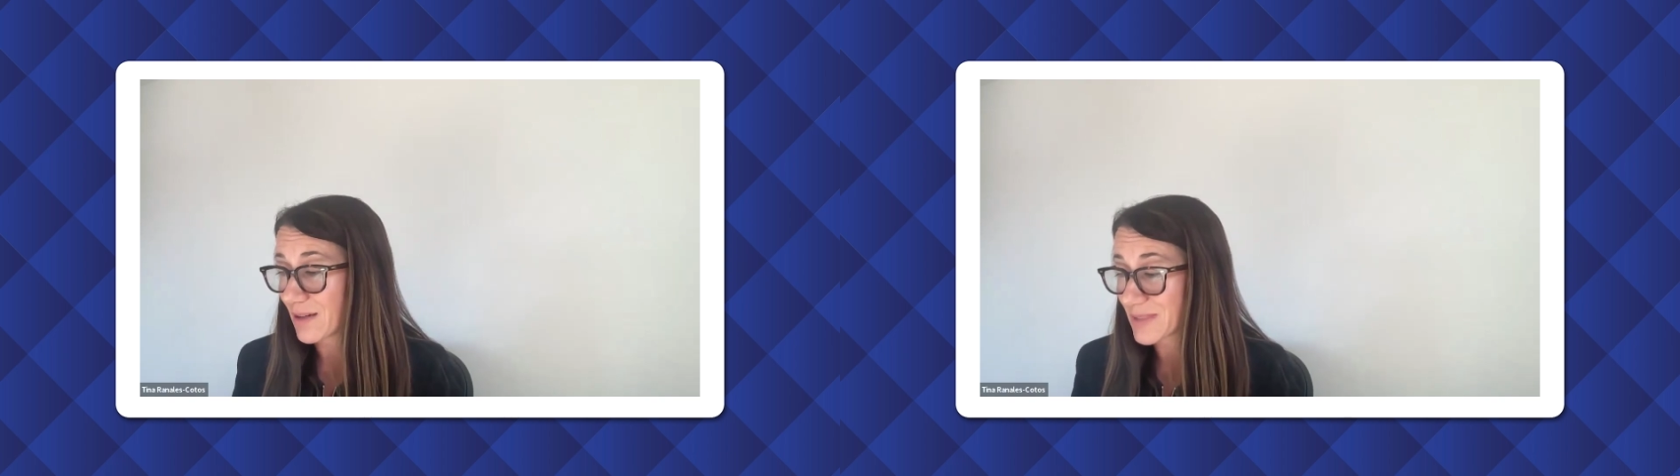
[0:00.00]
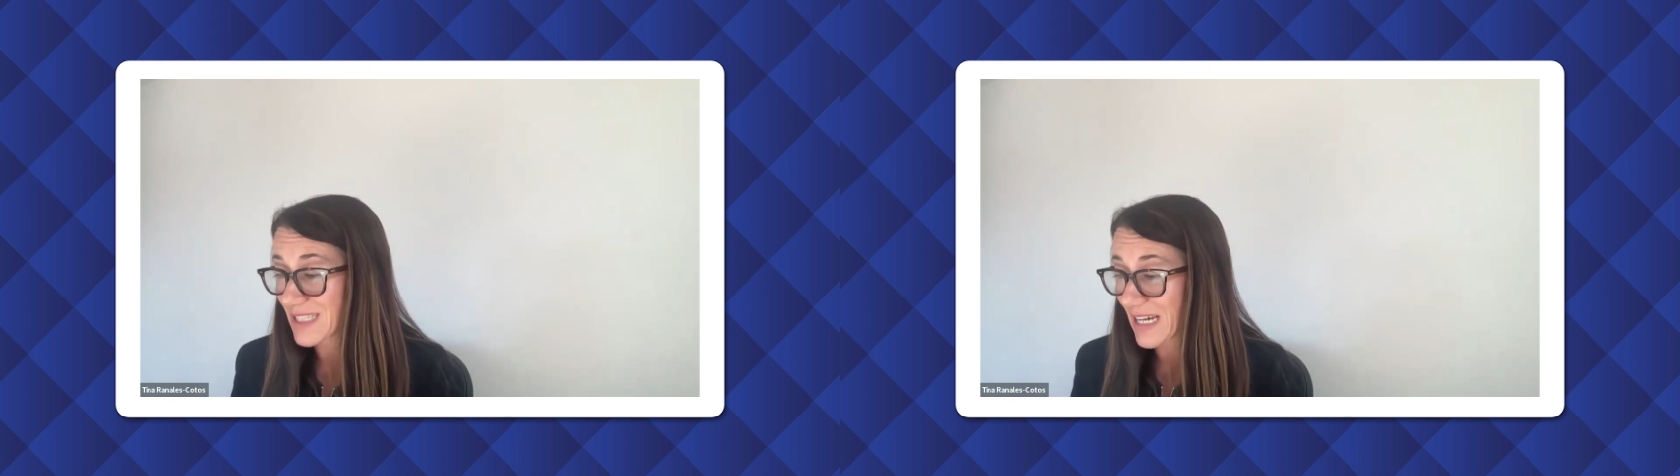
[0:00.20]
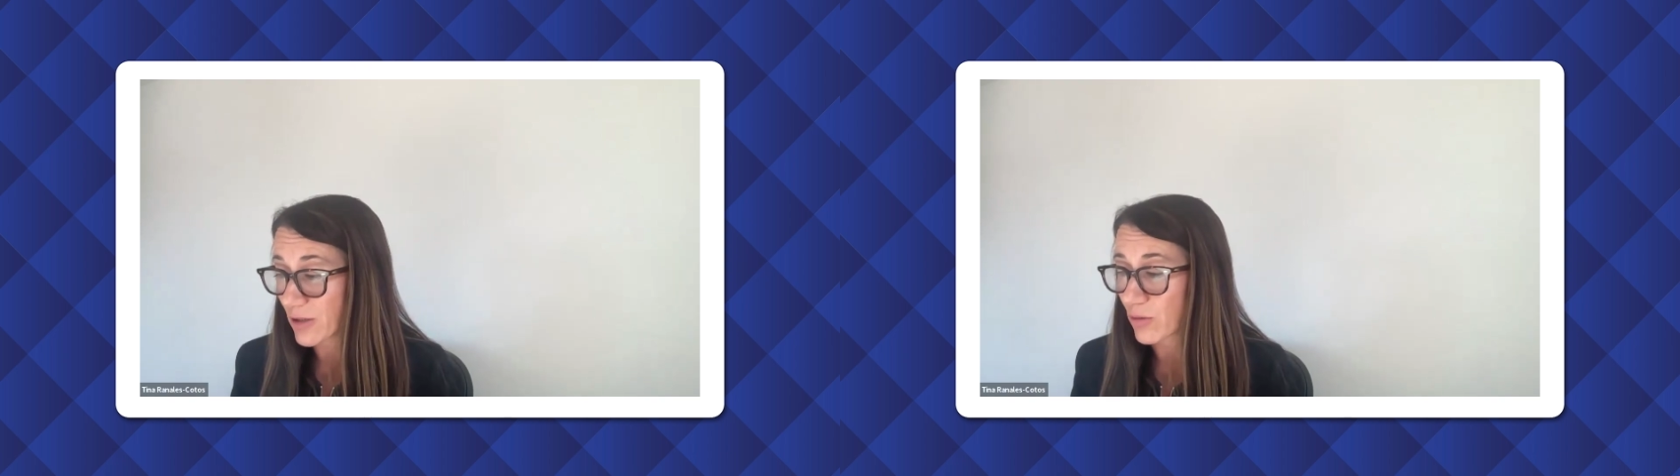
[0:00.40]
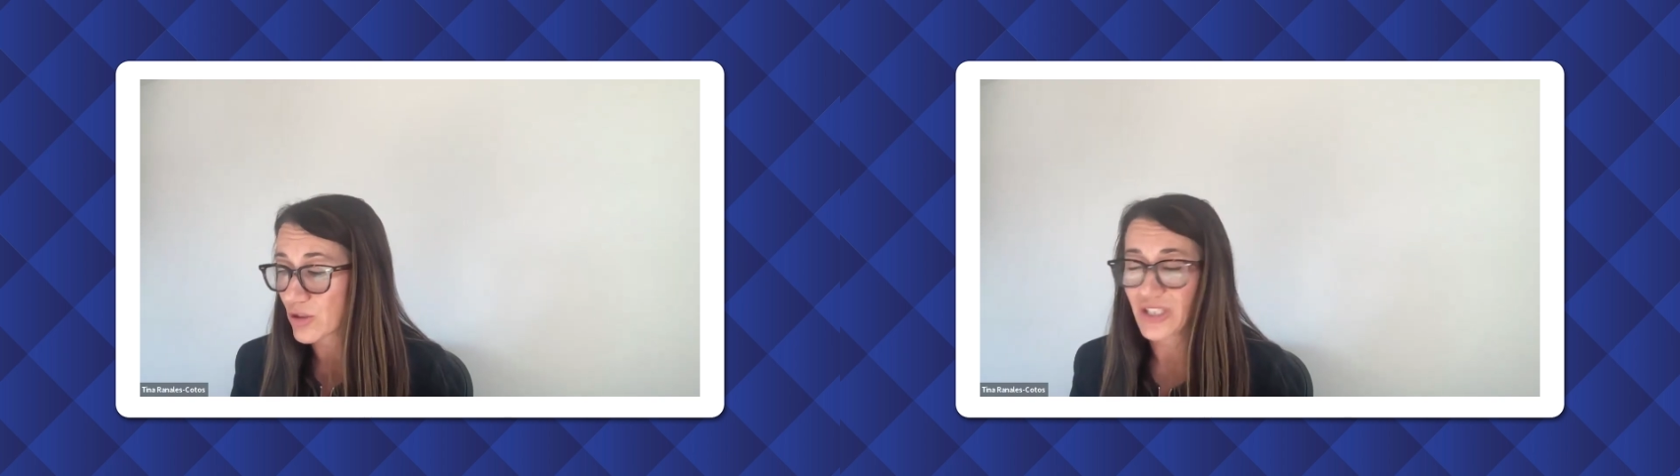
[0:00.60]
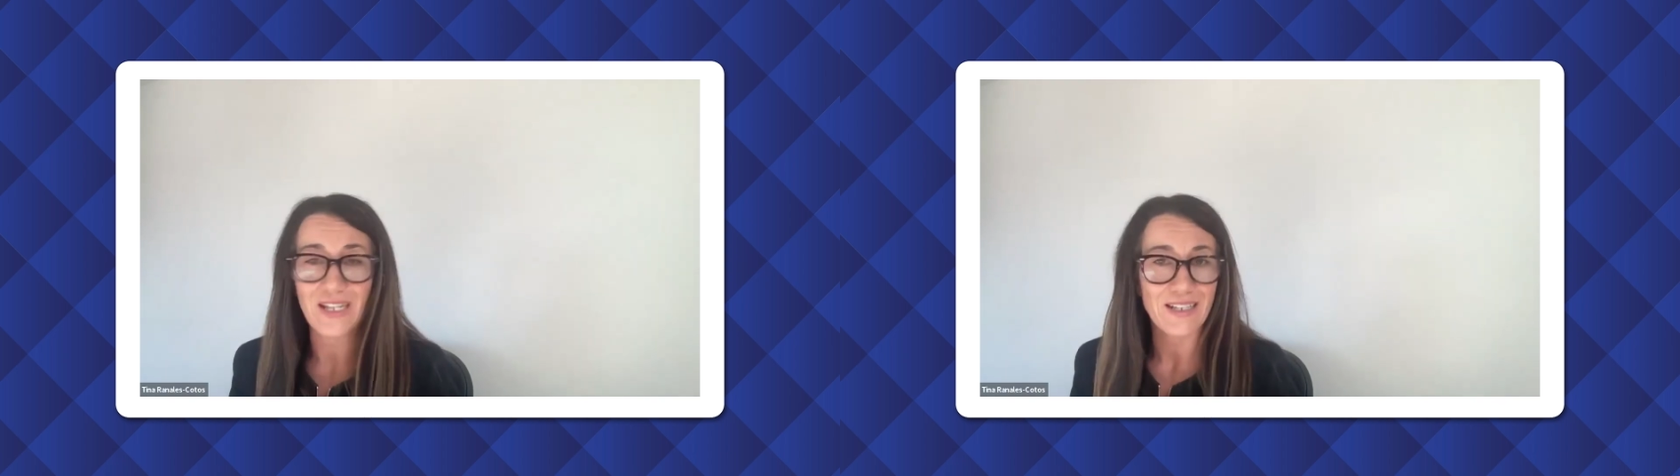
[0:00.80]

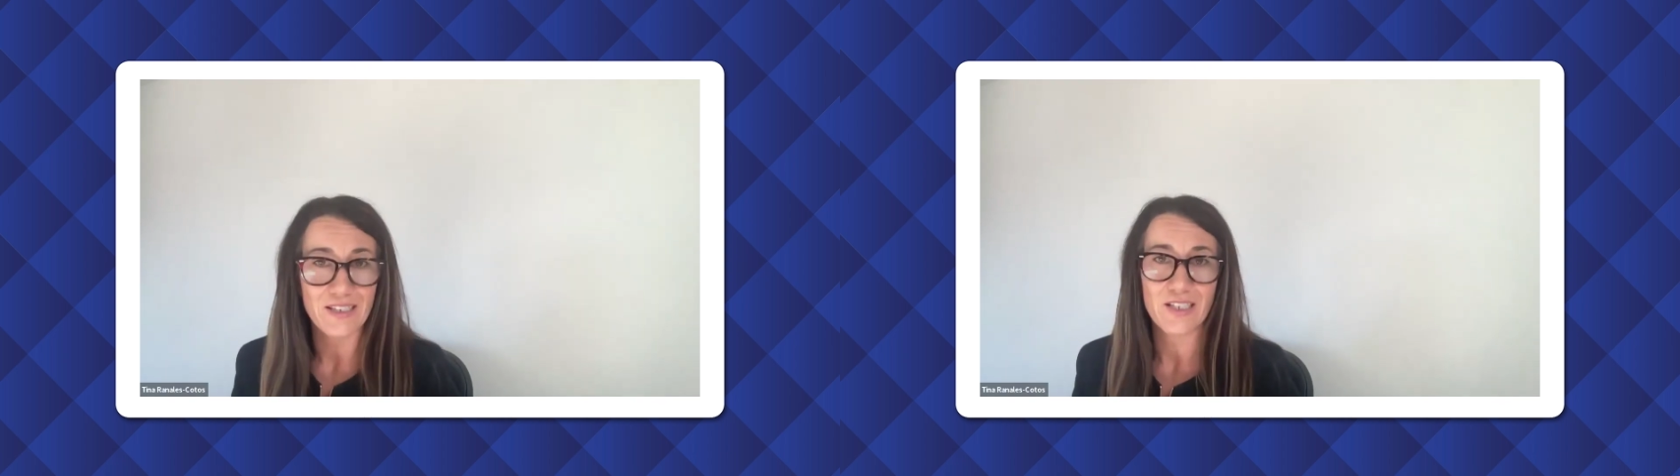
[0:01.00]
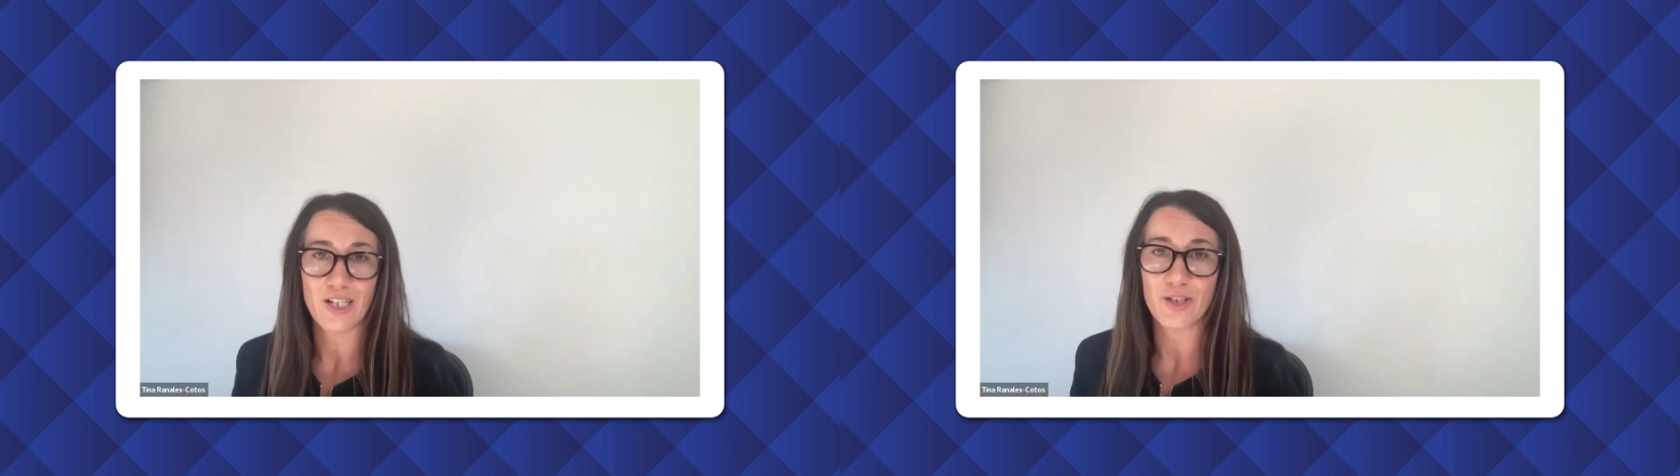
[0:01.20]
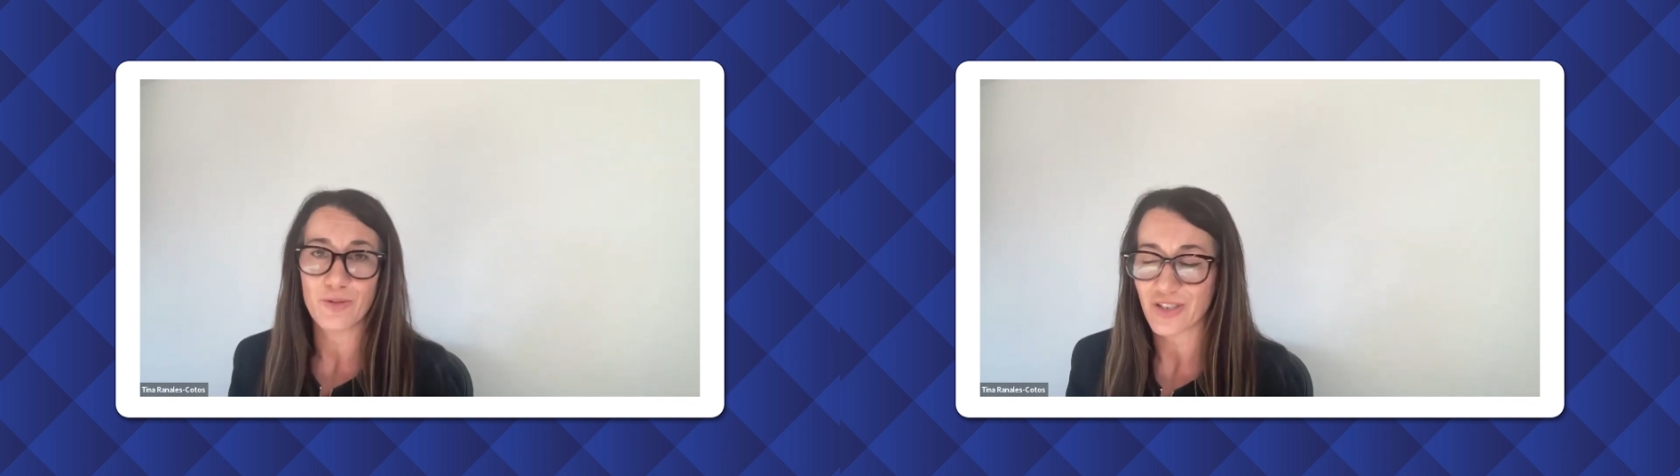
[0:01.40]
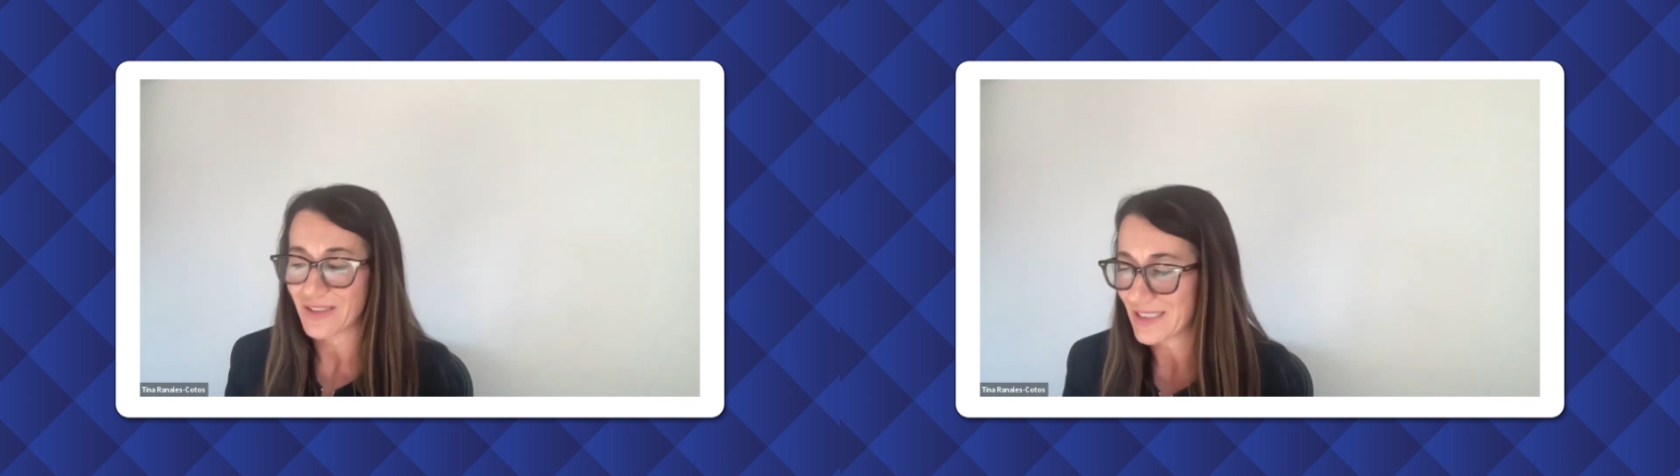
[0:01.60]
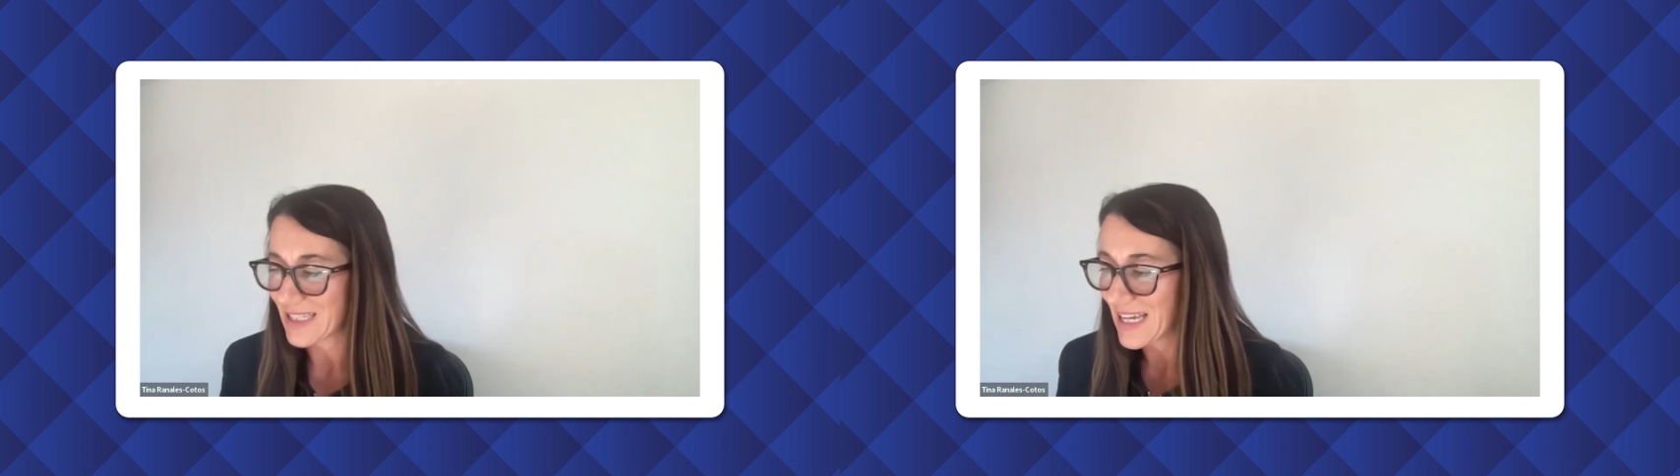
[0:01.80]
technology-led
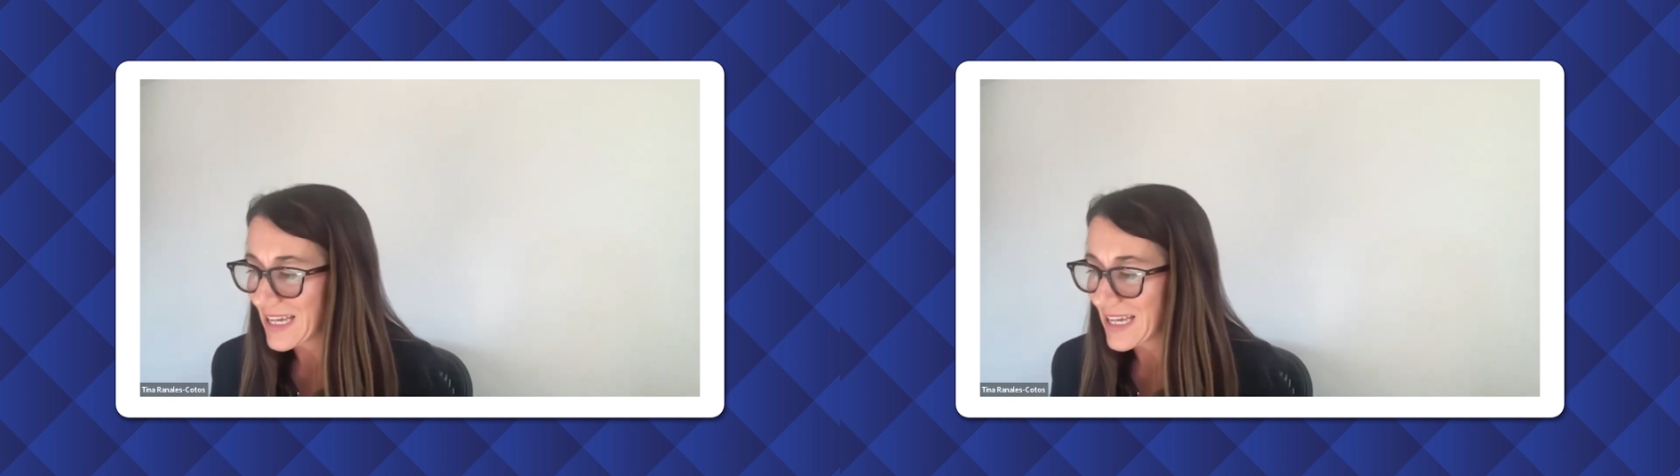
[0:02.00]
solutions